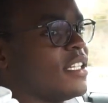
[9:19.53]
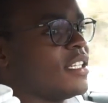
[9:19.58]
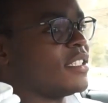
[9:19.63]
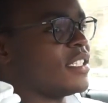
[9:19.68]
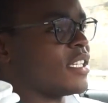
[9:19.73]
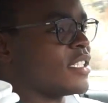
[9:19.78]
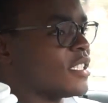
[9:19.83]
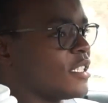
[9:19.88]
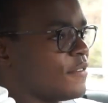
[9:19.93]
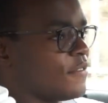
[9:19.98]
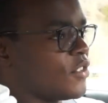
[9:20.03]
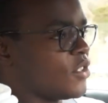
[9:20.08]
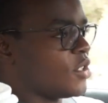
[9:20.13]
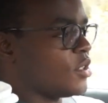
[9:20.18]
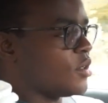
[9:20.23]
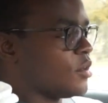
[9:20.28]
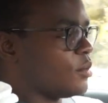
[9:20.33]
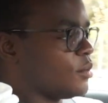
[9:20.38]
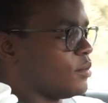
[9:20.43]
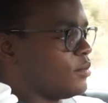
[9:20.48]
unless if
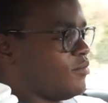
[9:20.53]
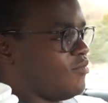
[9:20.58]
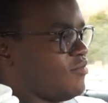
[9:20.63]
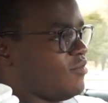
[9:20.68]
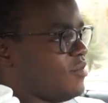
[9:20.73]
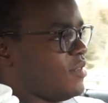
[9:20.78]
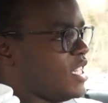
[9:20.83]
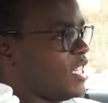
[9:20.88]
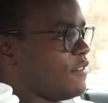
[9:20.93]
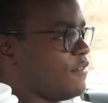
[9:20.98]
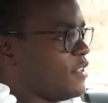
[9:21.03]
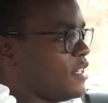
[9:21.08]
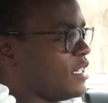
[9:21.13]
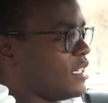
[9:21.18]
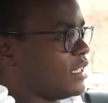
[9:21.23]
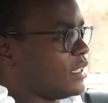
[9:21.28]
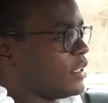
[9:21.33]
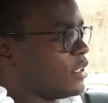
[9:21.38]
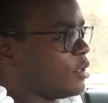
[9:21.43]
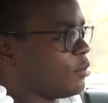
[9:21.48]
you give it
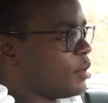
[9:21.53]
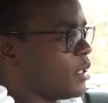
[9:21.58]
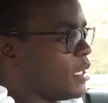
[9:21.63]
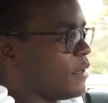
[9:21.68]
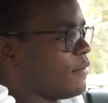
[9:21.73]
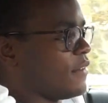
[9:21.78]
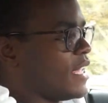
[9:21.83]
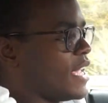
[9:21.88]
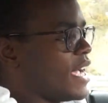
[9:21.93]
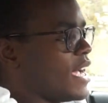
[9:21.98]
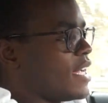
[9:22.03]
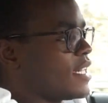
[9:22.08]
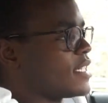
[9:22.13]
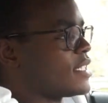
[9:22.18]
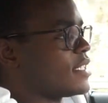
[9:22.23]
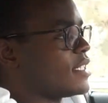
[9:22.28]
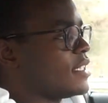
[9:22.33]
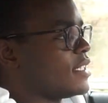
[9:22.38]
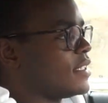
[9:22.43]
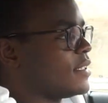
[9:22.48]
a little bit of
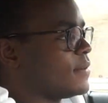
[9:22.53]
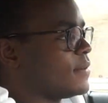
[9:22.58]
gas.